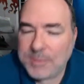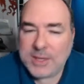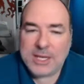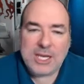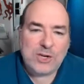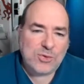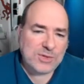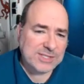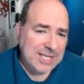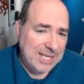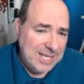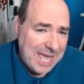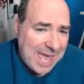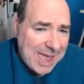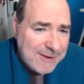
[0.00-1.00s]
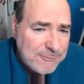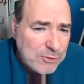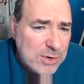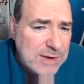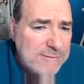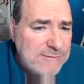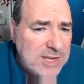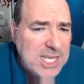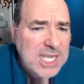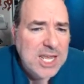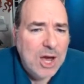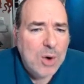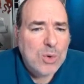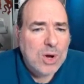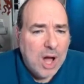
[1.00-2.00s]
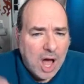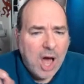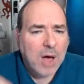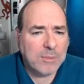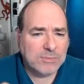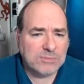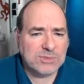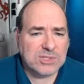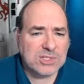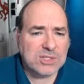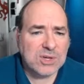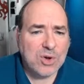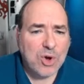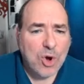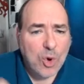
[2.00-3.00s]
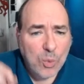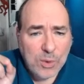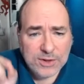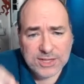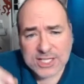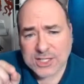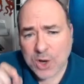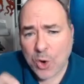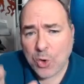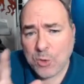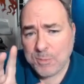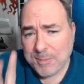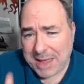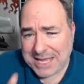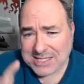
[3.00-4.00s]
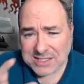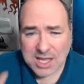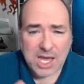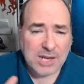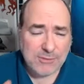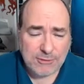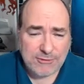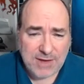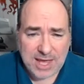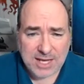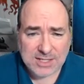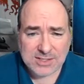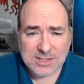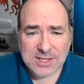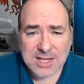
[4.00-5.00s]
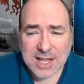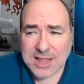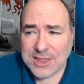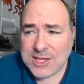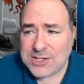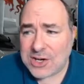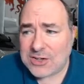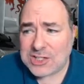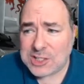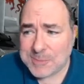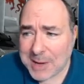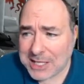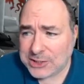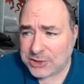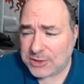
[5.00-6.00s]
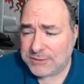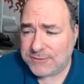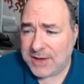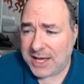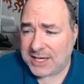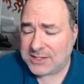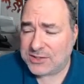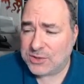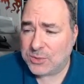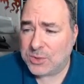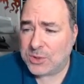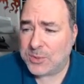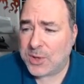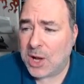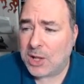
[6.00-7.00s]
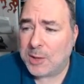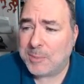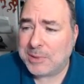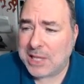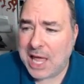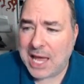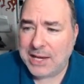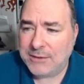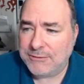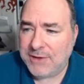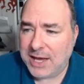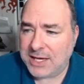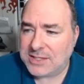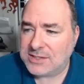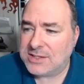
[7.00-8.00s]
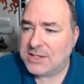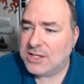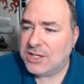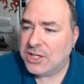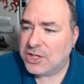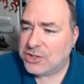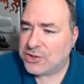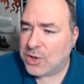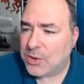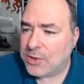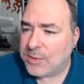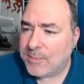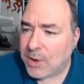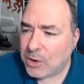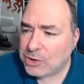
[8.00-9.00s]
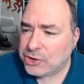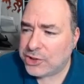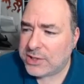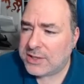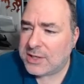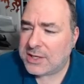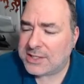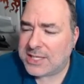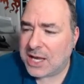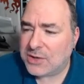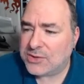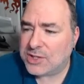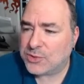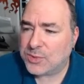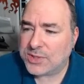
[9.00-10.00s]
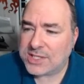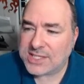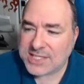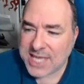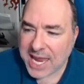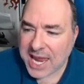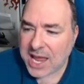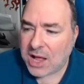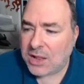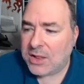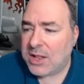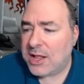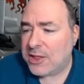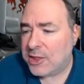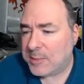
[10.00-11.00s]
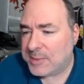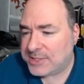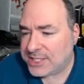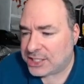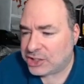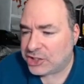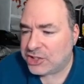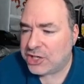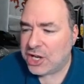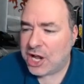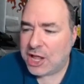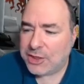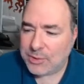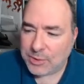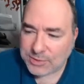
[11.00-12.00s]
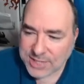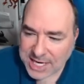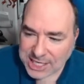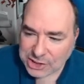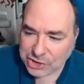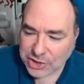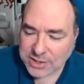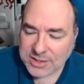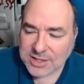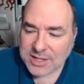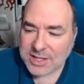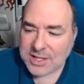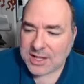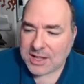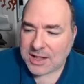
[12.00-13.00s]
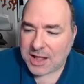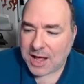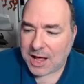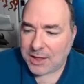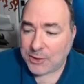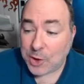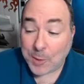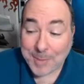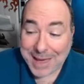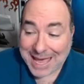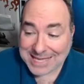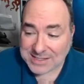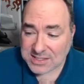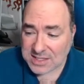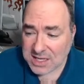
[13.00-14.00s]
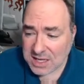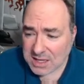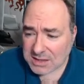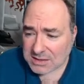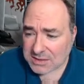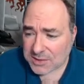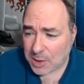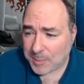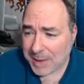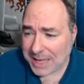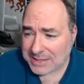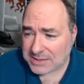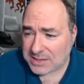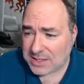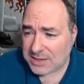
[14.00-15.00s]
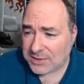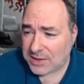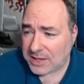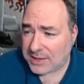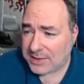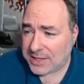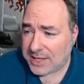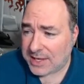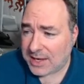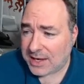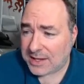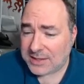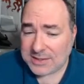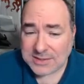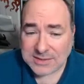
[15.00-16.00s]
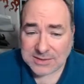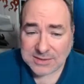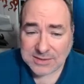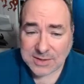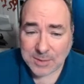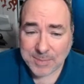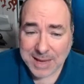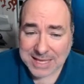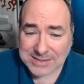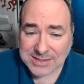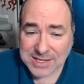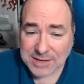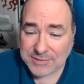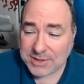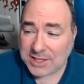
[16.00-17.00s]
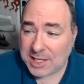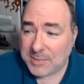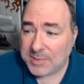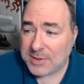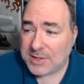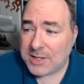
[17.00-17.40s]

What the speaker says: bit interesting. Every video comes with its own baseline of effects. These aren't special effects, they're what we call applied effects. So the motion tells us what the scale, the position, the rotation, the opacity, the opacity of the clip,